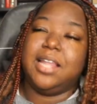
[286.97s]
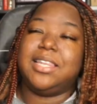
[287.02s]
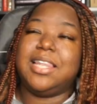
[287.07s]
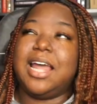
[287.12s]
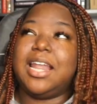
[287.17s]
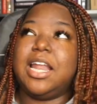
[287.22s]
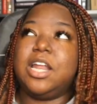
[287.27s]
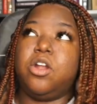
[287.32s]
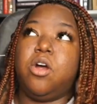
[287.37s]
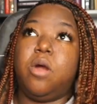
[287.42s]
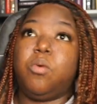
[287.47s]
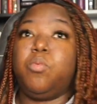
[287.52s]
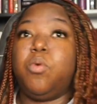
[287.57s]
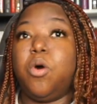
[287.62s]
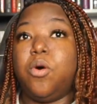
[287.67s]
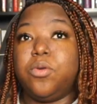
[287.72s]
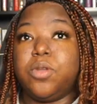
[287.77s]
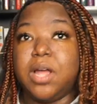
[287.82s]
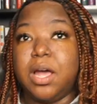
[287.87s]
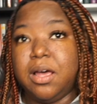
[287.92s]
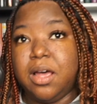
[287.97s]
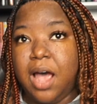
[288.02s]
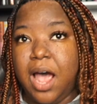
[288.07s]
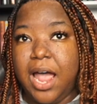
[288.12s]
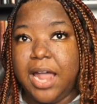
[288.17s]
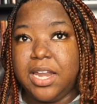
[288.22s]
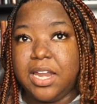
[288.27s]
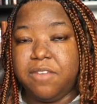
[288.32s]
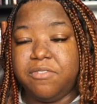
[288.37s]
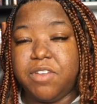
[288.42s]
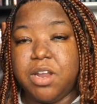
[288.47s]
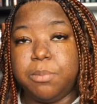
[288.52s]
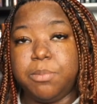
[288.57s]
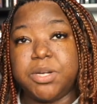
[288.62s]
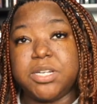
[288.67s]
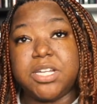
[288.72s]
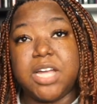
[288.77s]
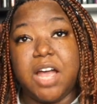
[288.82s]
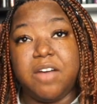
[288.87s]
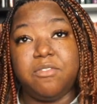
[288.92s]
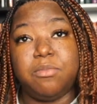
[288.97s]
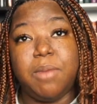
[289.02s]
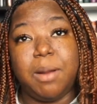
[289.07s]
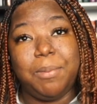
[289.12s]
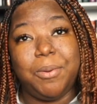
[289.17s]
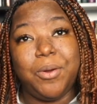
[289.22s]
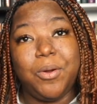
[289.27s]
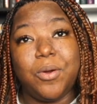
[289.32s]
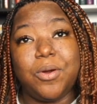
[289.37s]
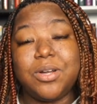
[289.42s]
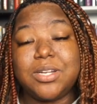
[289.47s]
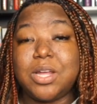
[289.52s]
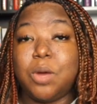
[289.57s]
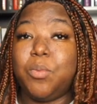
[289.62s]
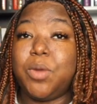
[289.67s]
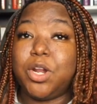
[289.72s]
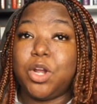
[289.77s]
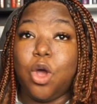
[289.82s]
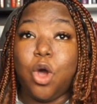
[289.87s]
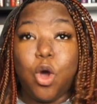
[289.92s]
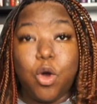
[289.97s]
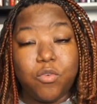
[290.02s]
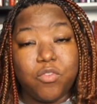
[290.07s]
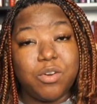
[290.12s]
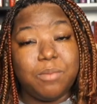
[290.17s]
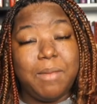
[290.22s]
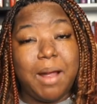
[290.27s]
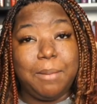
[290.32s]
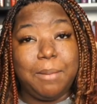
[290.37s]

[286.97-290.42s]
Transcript: Now that I know I rolled a high enough number to cover my pre-orders, I want to go over my